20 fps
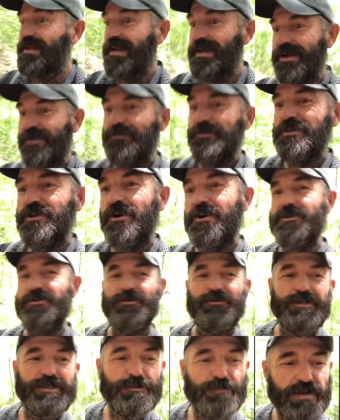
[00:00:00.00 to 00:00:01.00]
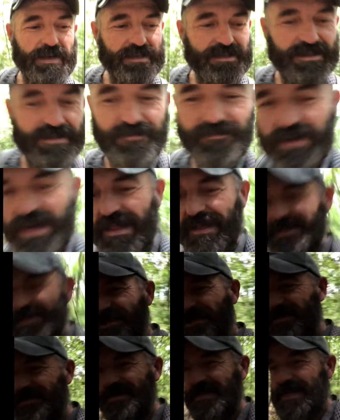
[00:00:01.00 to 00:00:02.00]
With all due respect to the
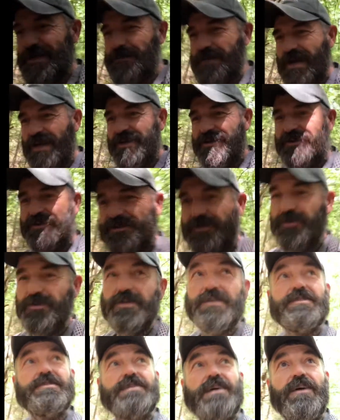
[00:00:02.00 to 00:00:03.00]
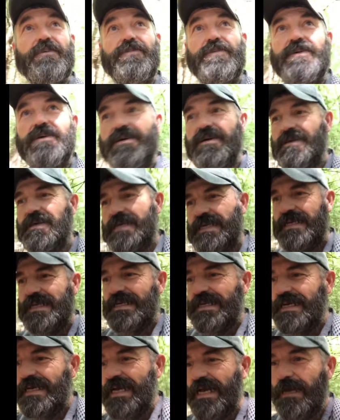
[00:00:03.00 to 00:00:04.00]
volunteers that come out here and do this stuff,
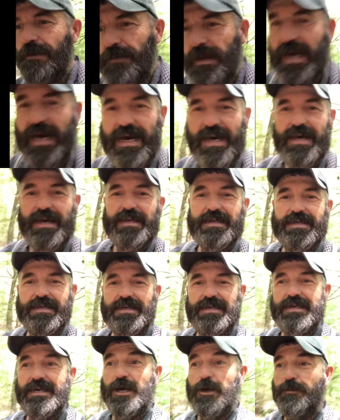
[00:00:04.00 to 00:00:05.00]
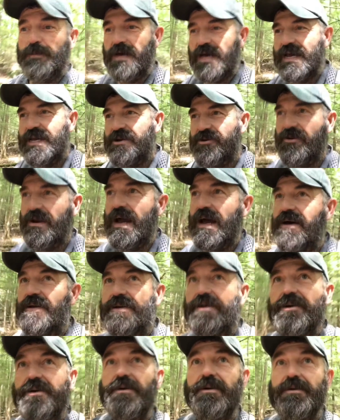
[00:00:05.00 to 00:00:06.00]
how about help a hiker out
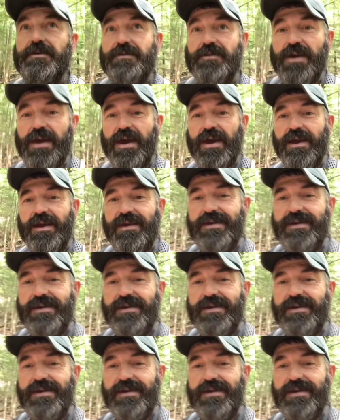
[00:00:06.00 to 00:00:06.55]
here, okay?